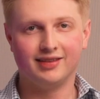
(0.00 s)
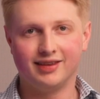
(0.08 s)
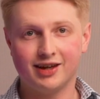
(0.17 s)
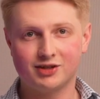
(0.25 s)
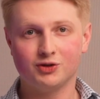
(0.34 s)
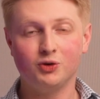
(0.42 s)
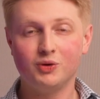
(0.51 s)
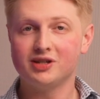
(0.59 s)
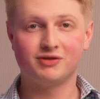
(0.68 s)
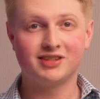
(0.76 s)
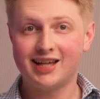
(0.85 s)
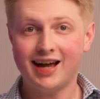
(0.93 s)
that's
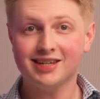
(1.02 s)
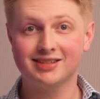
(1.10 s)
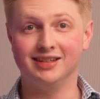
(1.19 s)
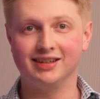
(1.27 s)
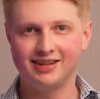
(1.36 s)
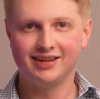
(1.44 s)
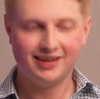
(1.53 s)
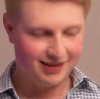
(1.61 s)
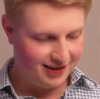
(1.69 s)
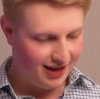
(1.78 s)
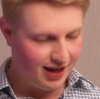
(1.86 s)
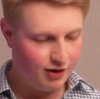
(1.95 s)
always fantastic
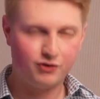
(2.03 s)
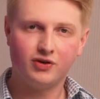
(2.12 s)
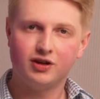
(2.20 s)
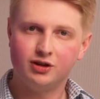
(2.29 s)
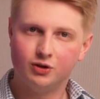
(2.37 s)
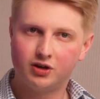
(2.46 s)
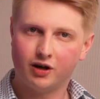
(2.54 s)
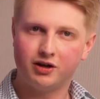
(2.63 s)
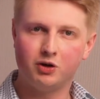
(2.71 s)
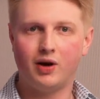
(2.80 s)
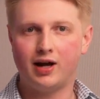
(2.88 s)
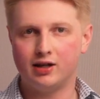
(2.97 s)
if you're going
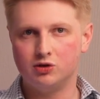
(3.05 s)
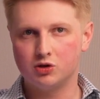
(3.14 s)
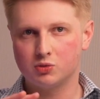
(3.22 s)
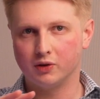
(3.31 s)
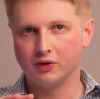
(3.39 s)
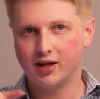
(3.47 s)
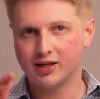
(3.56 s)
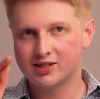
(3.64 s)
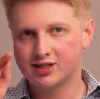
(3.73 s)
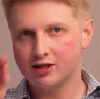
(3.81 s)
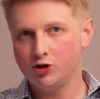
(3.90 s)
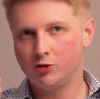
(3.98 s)
away and you just want a
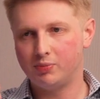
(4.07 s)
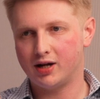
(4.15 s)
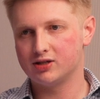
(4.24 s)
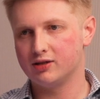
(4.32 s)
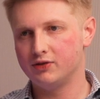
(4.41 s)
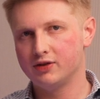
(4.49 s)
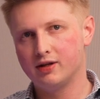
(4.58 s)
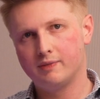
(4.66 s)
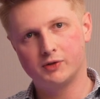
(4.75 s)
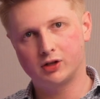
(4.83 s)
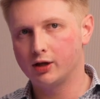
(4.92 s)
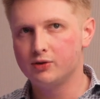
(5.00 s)
single button
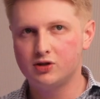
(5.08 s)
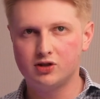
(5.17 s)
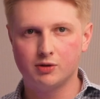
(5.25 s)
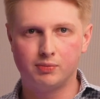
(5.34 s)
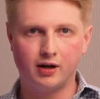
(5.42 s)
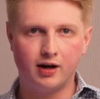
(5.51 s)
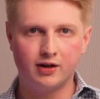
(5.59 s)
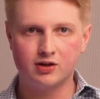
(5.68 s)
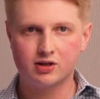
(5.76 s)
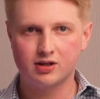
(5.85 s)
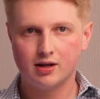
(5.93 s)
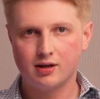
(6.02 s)
that closes your
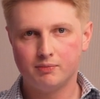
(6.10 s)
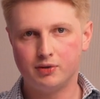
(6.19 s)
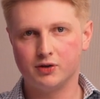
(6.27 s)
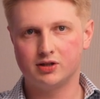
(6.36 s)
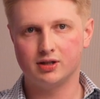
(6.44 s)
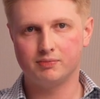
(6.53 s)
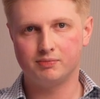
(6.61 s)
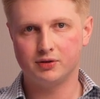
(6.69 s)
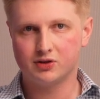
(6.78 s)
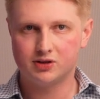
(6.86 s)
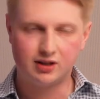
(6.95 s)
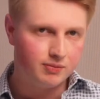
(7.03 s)
blinds,
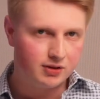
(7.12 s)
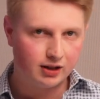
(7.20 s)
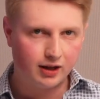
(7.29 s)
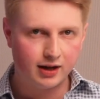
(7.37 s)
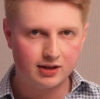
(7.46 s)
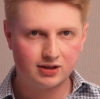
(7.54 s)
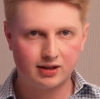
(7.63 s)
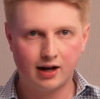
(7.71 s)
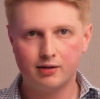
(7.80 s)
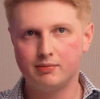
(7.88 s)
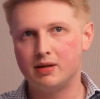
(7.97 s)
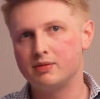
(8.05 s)
dims your lights
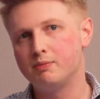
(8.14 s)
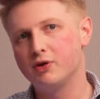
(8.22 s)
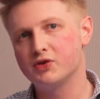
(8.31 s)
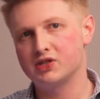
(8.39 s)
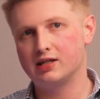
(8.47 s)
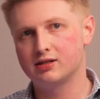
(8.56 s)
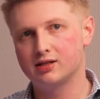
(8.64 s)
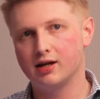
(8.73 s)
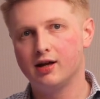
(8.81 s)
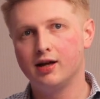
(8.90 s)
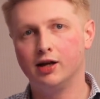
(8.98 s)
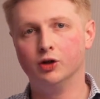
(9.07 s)
down, maybe puts it
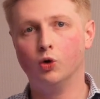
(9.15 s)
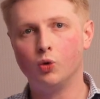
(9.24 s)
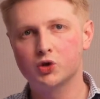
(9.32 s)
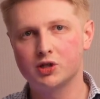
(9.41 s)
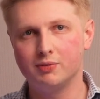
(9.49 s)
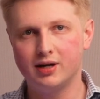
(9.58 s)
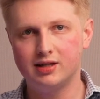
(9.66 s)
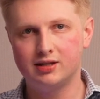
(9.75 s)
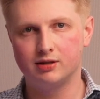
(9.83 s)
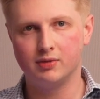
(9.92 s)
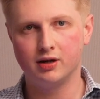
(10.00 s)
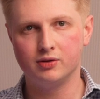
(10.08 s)
into an
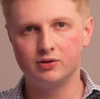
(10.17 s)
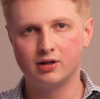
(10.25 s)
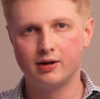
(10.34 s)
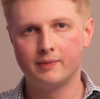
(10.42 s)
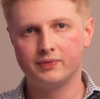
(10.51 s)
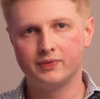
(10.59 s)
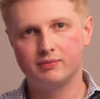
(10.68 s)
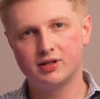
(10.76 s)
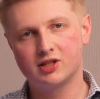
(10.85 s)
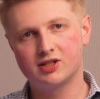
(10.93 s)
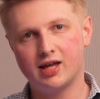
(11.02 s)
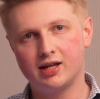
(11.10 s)
automated mode,
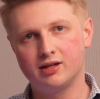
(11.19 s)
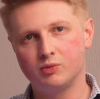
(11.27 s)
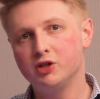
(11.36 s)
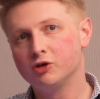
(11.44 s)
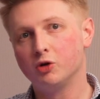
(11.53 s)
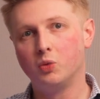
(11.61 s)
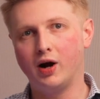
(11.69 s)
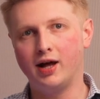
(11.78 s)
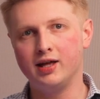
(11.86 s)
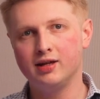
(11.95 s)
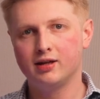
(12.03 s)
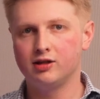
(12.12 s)
because then when you're
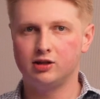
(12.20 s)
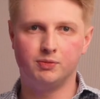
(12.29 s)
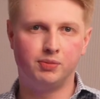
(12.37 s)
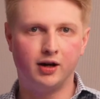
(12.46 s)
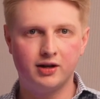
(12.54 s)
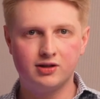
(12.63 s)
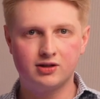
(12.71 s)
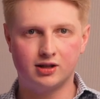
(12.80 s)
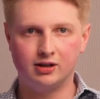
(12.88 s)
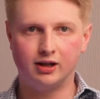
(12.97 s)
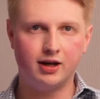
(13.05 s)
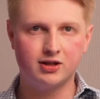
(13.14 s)
away, your blinds
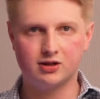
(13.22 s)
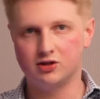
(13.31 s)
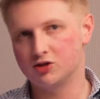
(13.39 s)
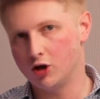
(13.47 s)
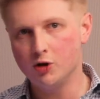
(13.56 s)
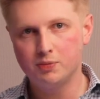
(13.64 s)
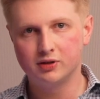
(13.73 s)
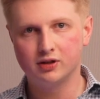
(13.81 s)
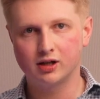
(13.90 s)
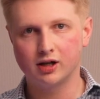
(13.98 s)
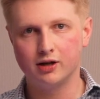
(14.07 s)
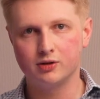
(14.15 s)
and your lights can just open
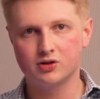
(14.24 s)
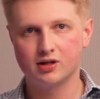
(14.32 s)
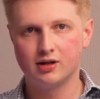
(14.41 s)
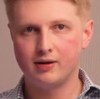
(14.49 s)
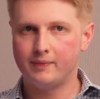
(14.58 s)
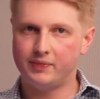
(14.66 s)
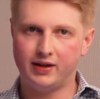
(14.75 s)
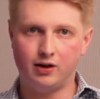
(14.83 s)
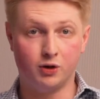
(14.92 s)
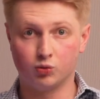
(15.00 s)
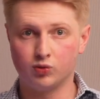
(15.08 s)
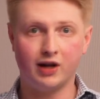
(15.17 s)
and close
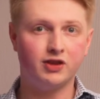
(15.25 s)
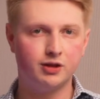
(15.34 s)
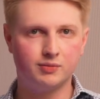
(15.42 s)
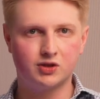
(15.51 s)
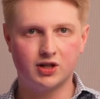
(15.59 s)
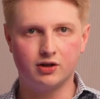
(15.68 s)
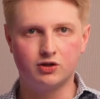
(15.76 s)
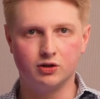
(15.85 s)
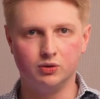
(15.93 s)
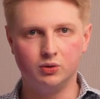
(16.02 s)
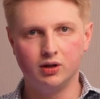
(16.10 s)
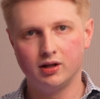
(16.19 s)
on a random
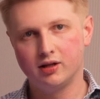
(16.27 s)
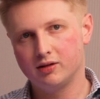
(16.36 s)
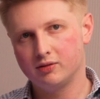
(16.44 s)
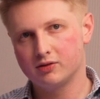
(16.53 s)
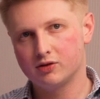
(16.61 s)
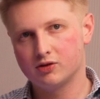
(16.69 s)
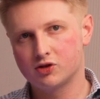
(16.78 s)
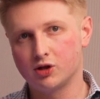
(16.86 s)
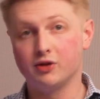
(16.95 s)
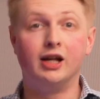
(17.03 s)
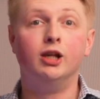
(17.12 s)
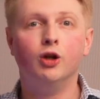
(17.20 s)
schedule so
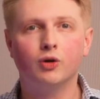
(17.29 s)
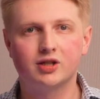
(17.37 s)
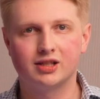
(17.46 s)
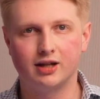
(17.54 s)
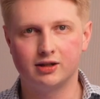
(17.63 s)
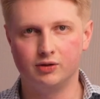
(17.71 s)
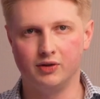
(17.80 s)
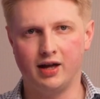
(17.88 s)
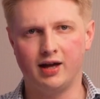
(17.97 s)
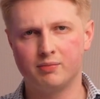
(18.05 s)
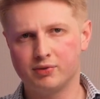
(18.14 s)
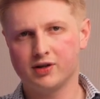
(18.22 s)
that it looks like you're
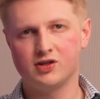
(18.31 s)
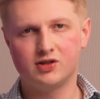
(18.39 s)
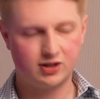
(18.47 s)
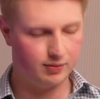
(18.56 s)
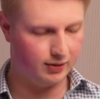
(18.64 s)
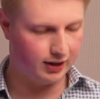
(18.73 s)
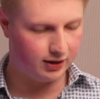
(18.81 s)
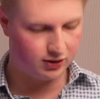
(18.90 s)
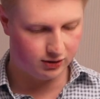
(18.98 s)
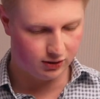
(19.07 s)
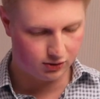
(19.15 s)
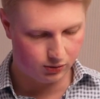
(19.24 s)
there. Present
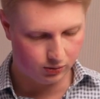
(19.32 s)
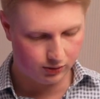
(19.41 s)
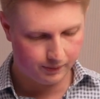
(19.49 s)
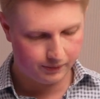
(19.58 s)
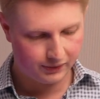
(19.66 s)
simulation it's called.